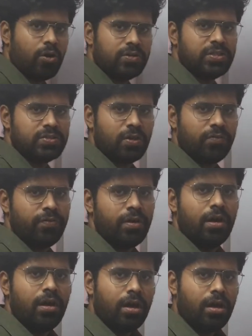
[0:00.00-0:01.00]
causes of
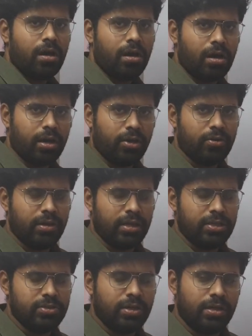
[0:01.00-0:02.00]
uh, acute
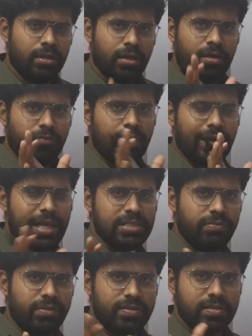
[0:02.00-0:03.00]
kidney injury. We
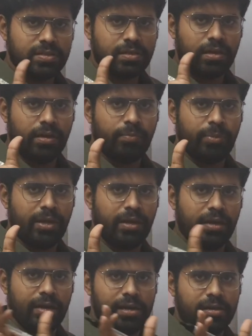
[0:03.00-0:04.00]
classify this as
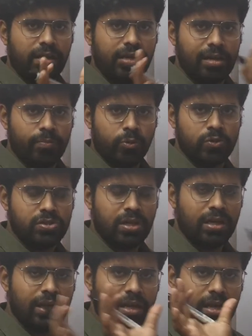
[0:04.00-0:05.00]
pre-renal, renal,
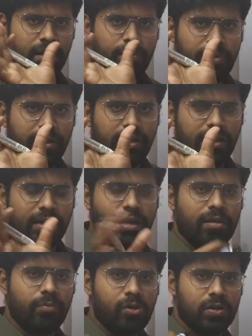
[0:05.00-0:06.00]
post-renal,
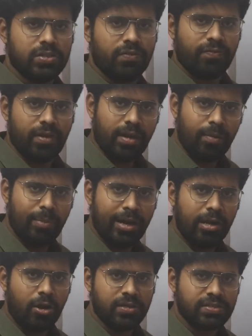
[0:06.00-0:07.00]
pre-renal because of any
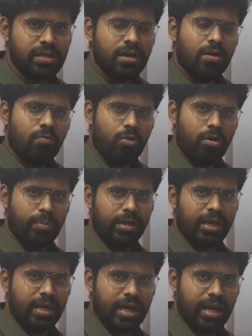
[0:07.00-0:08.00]
blood loss,
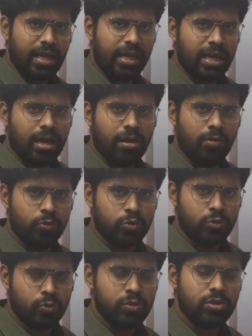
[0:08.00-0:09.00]
vomiting, diarrhea,
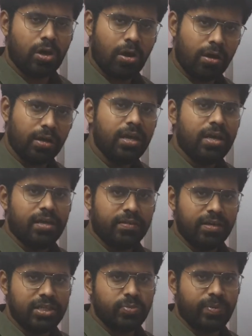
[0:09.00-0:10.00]
loose stools or
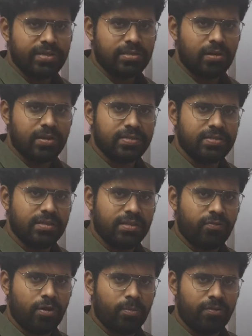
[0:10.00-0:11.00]
third space loss in
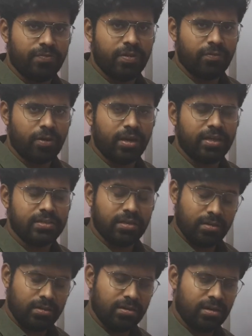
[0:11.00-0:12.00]
the form of nephrotic
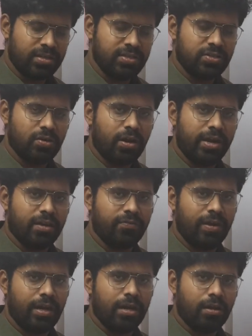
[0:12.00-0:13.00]
in congestive cardiac
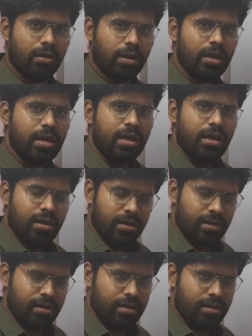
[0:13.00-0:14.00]
failure or a
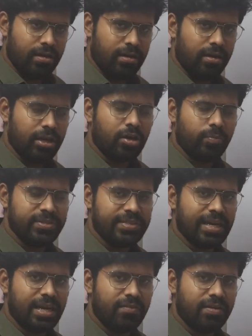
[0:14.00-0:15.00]
uh,
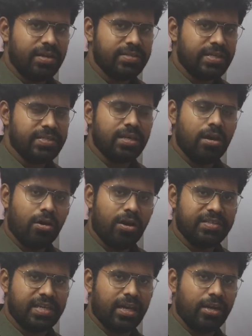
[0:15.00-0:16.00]
decompensated liver disease
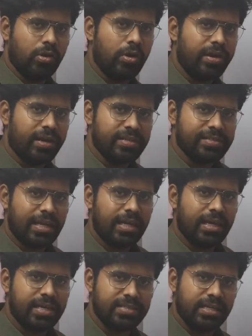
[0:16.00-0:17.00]
or secondary to drugs
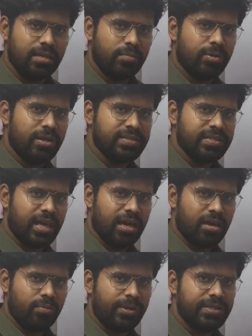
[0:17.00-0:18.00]
like ACE inhibitors,
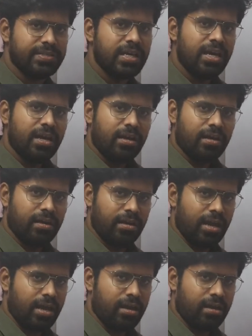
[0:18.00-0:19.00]
ARBs,
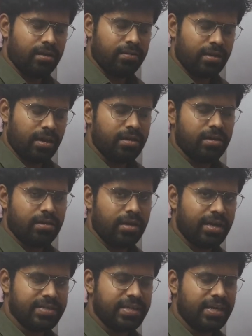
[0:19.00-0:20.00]
and, uh, and uh,
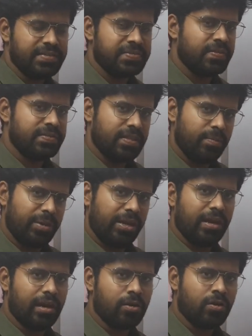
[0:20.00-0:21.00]
NSAIDs. This is the
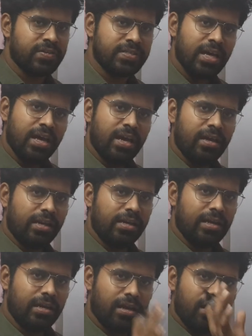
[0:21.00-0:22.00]
perirenal cause.
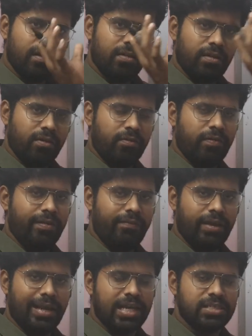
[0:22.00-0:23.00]
Renal, uh,
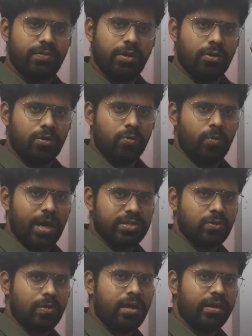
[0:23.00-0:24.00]
we classify it into
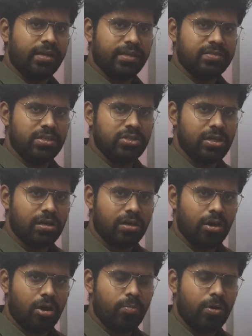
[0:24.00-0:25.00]
vascular, interstitial,
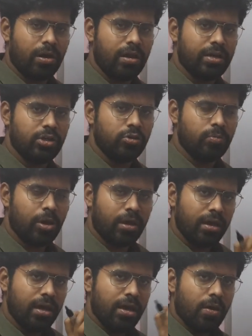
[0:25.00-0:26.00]
glomerular and
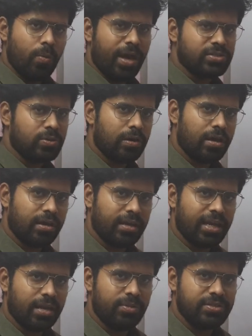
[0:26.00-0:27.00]
tubular. Vascular,
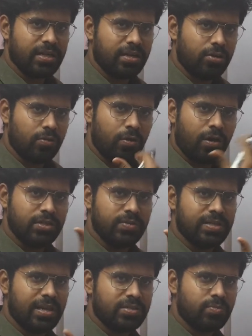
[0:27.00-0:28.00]
it can be secondary to large
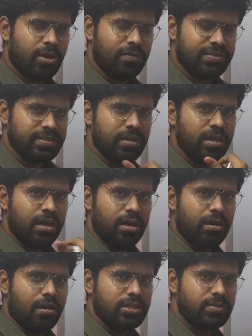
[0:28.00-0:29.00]
vessel or small vessel.
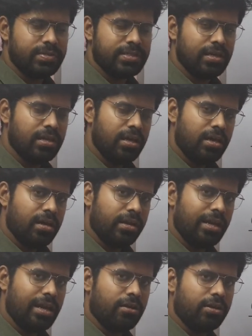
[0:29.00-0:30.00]
Large vessel,
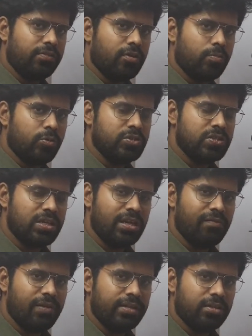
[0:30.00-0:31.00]
renal artery thrombosis,
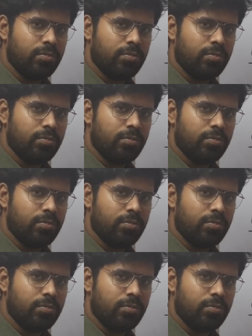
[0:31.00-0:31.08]
renal vein